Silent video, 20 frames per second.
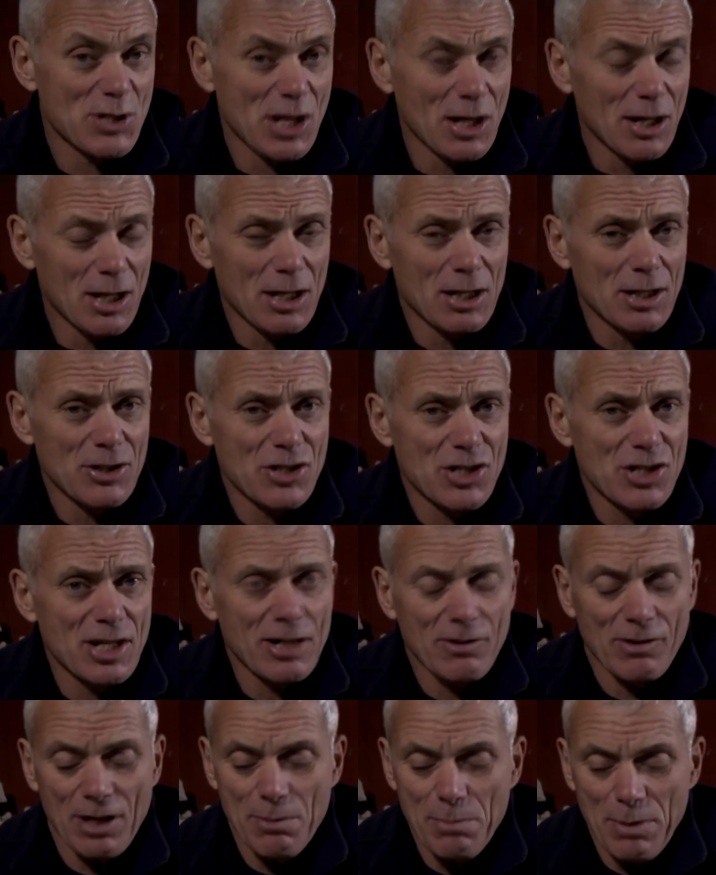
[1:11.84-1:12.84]
large
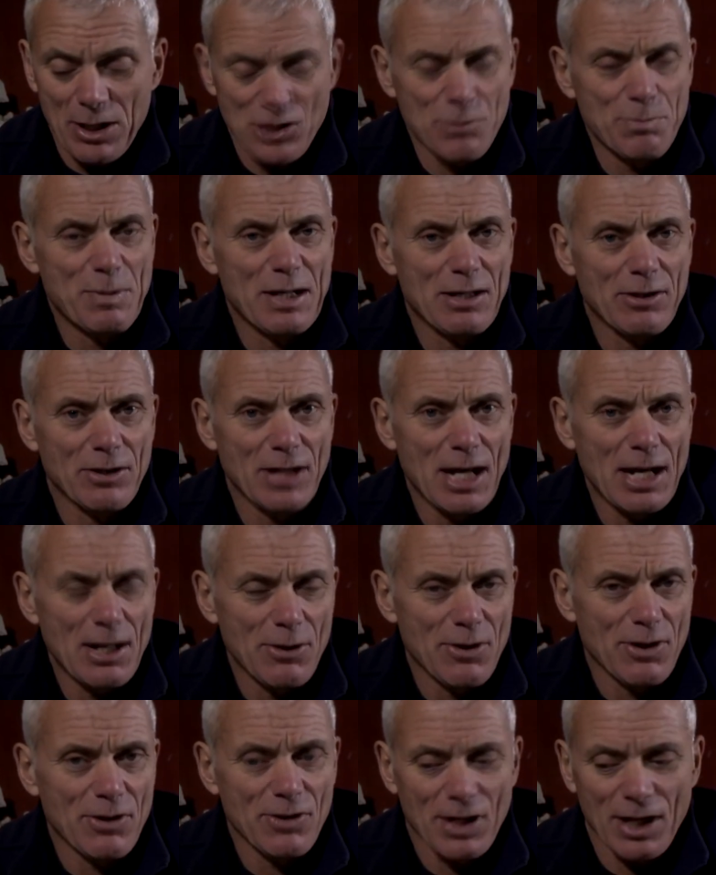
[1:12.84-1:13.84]
stingray, much bigger than
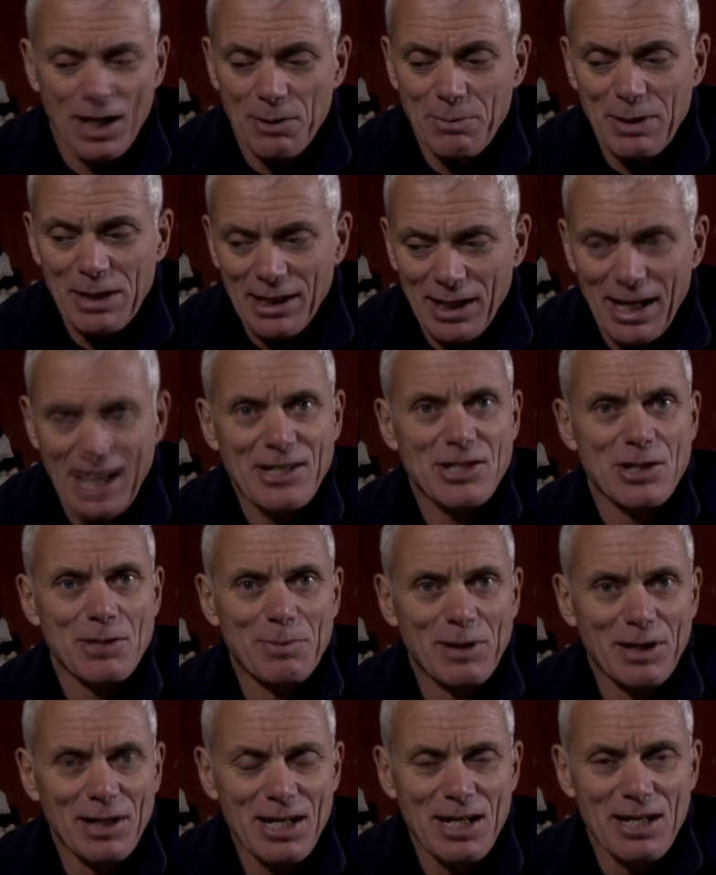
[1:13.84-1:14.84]
anything that I'd been led to
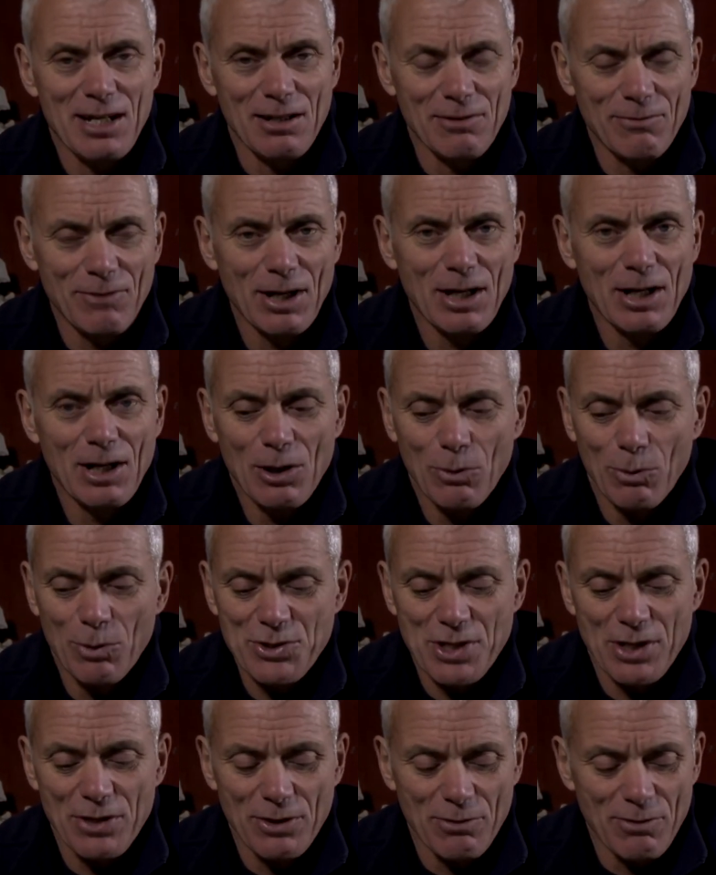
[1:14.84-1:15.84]
believe
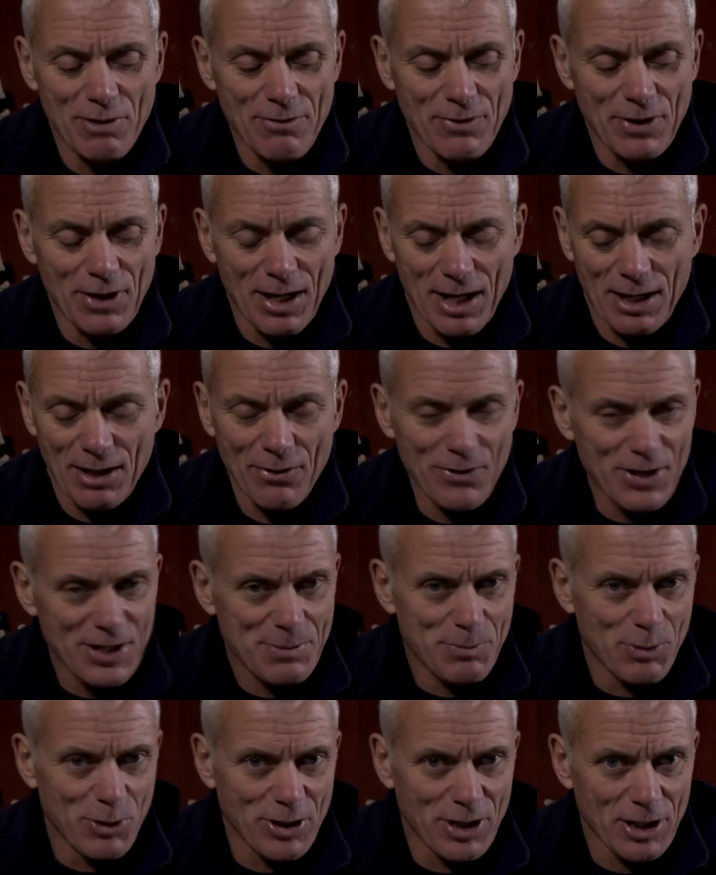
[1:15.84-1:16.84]
was in the river. And at this
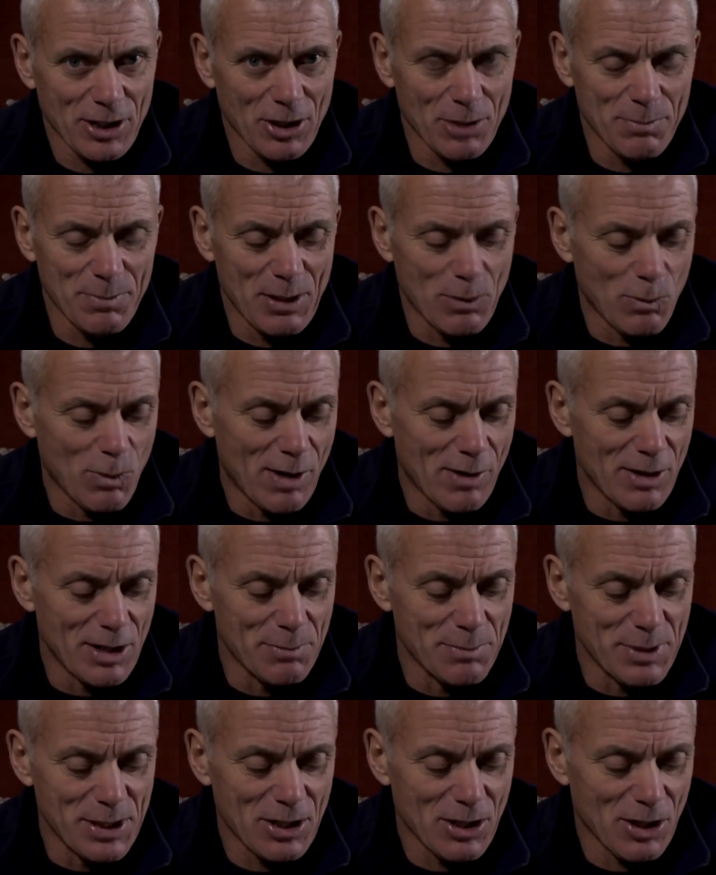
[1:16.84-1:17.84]
point, I got a bit
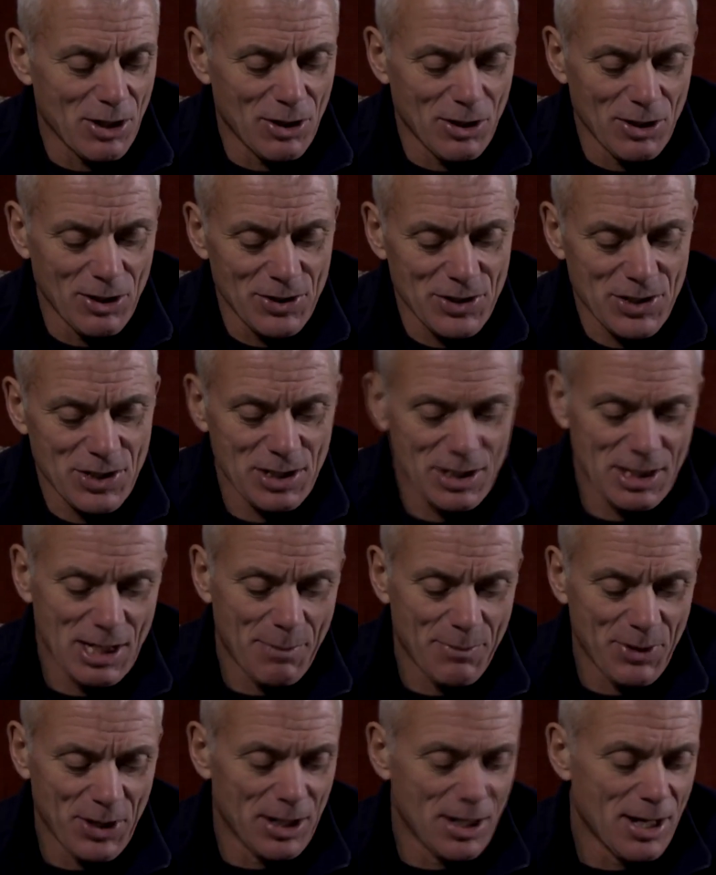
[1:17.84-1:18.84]
worried because,
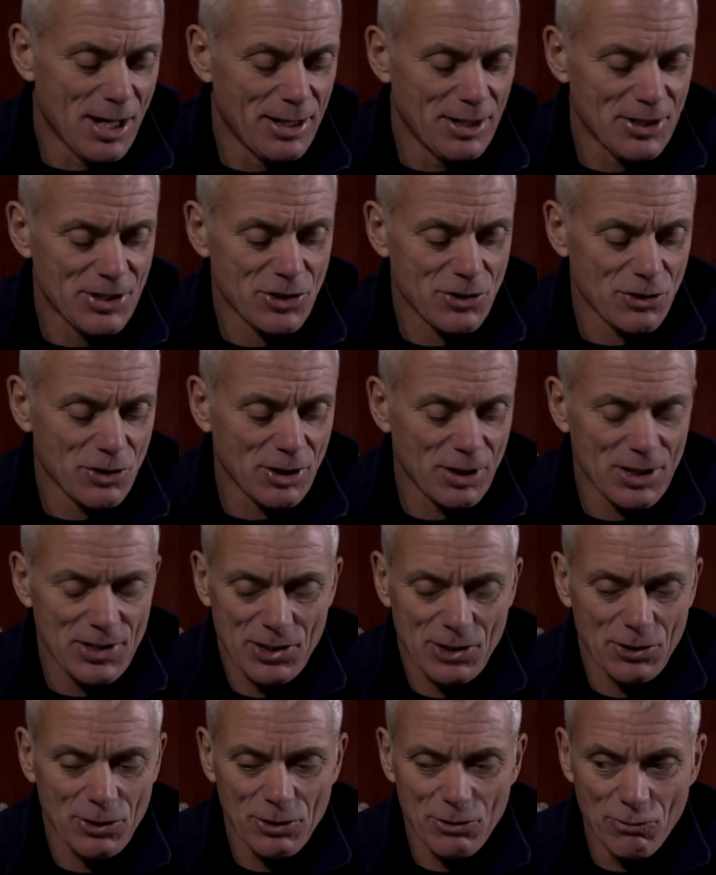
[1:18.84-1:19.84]
yep, the line is strong, it's a good